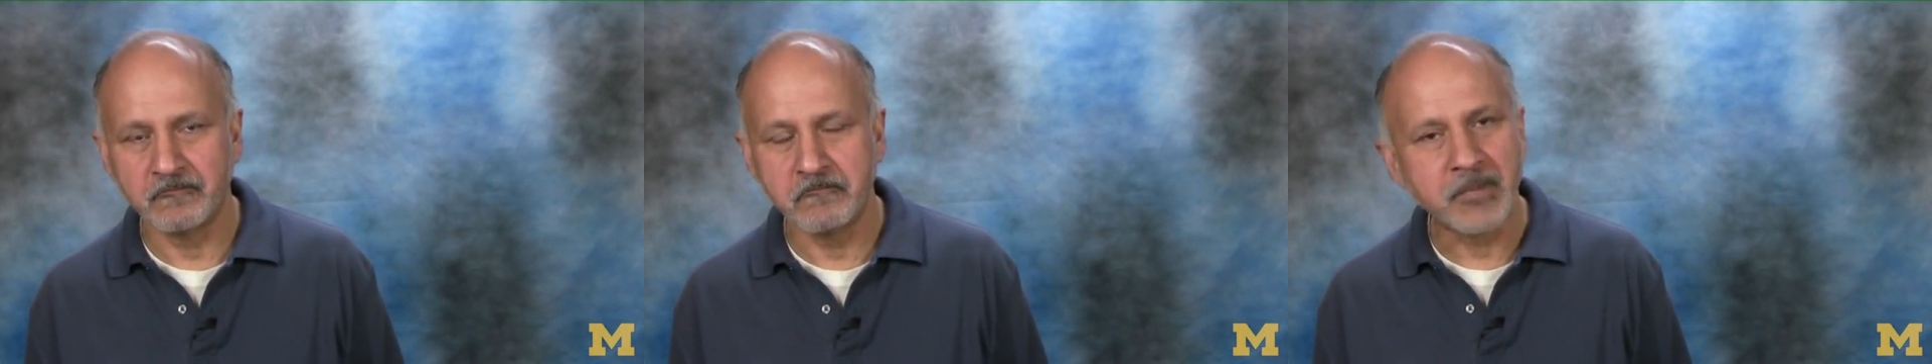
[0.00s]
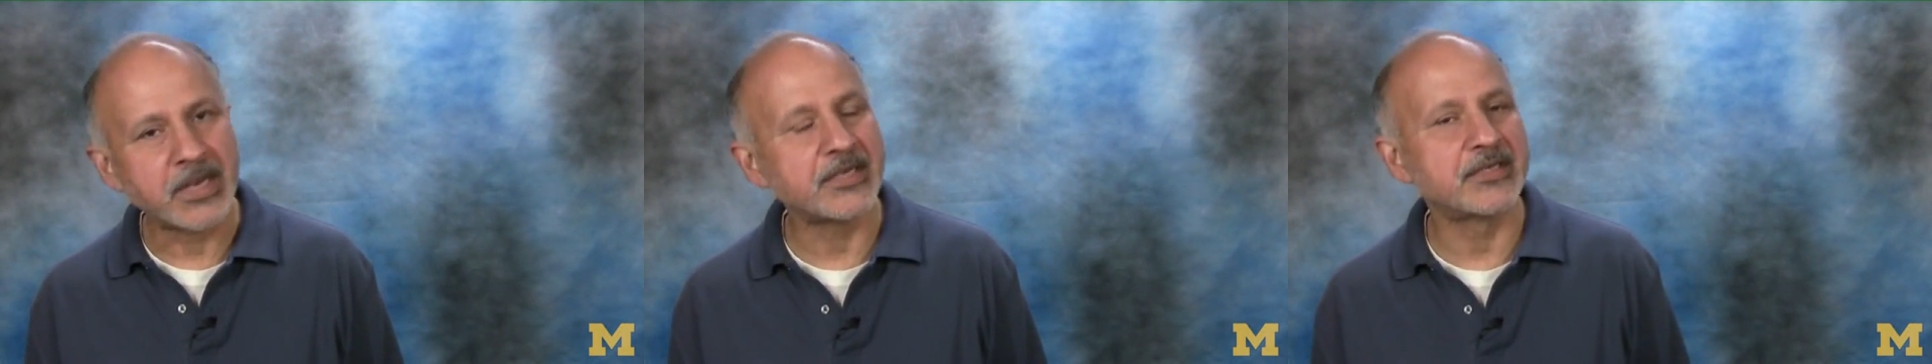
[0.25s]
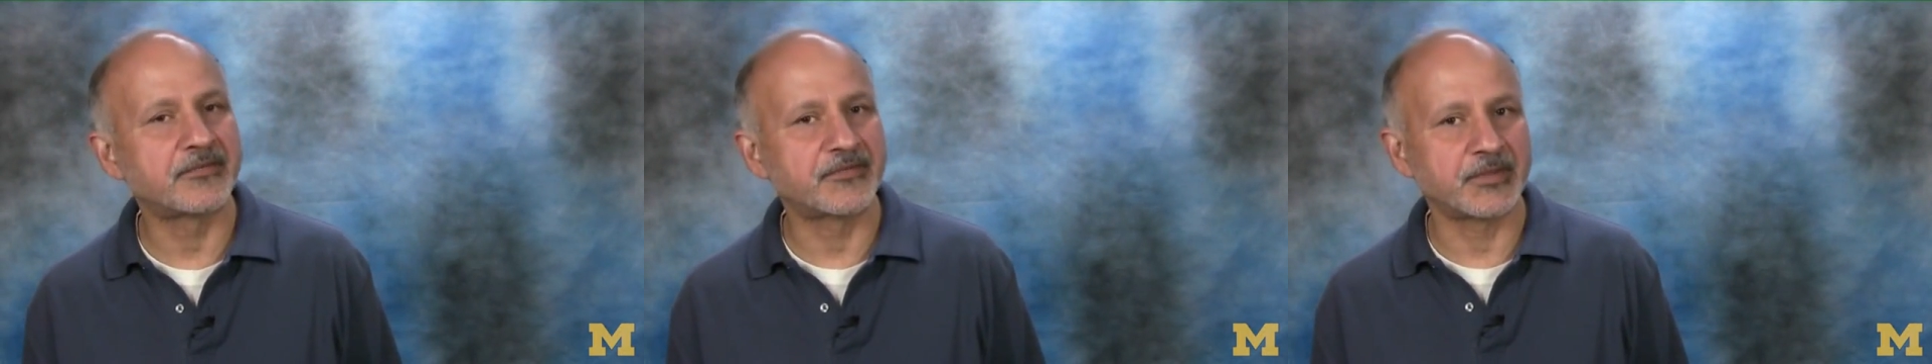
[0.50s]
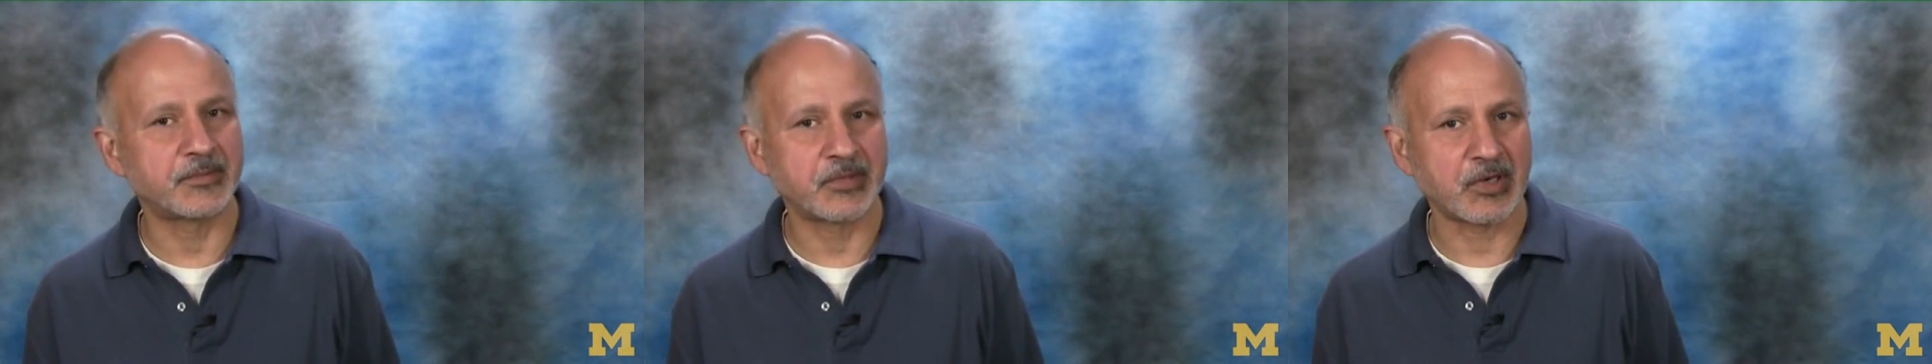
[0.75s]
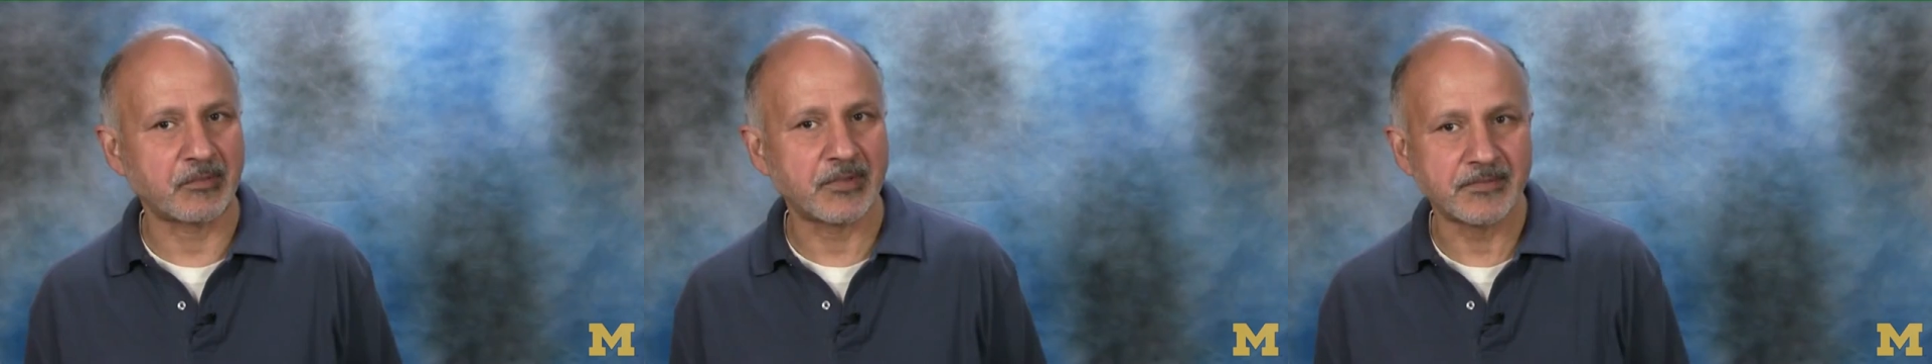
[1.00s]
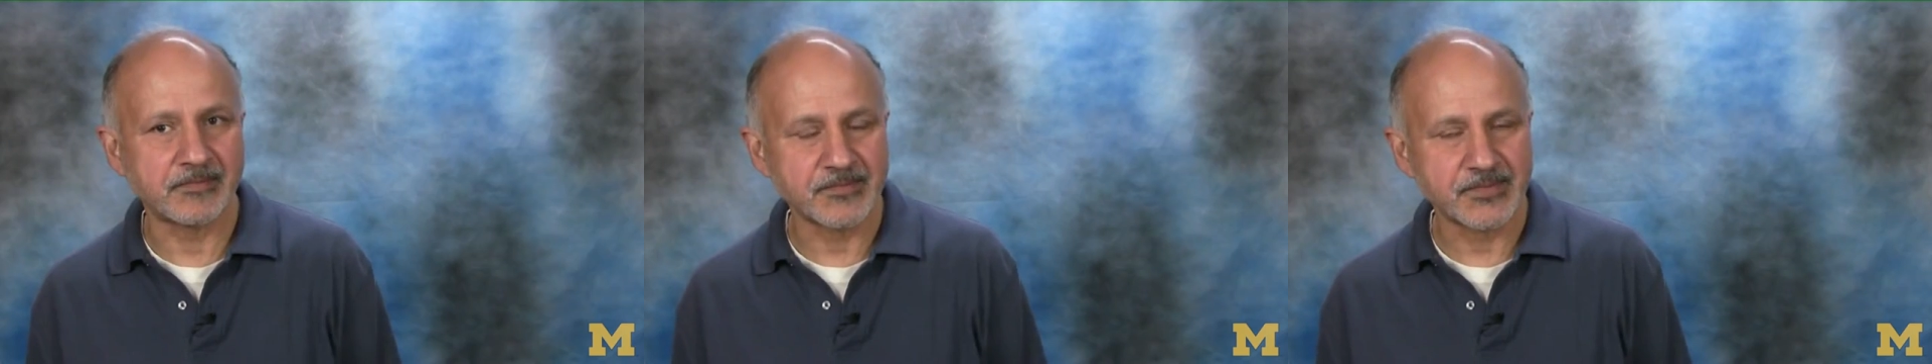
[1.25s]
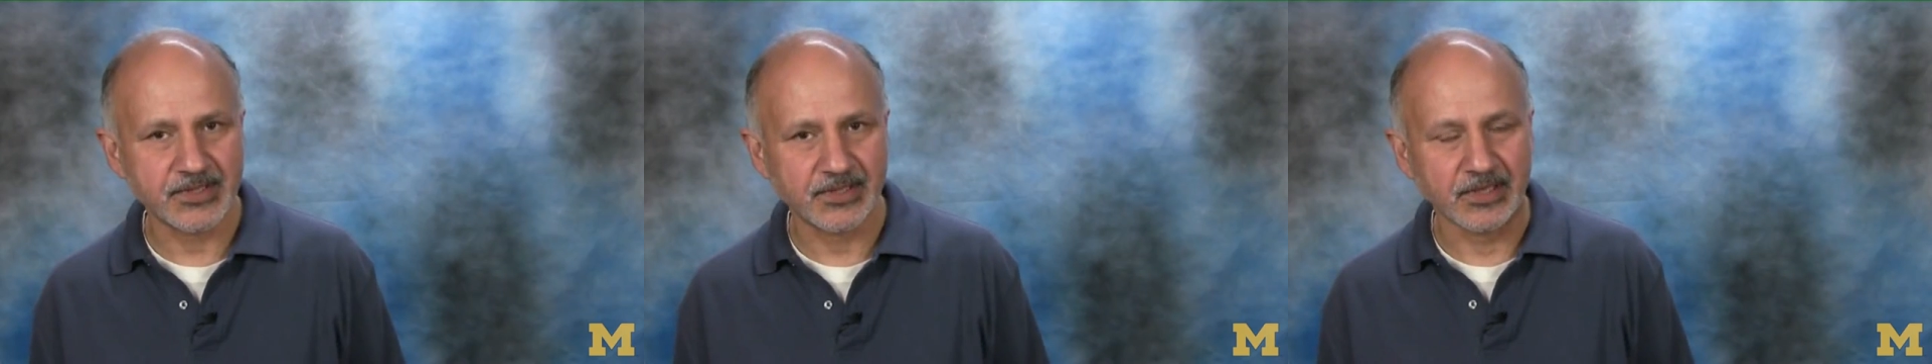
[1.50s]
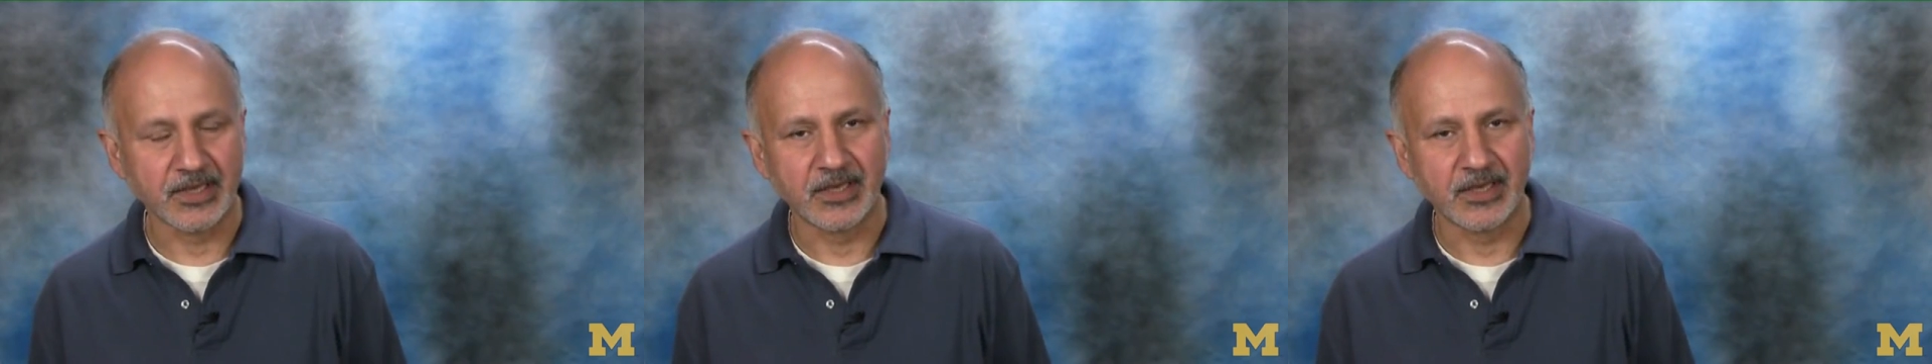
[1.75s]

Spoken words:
many different problems,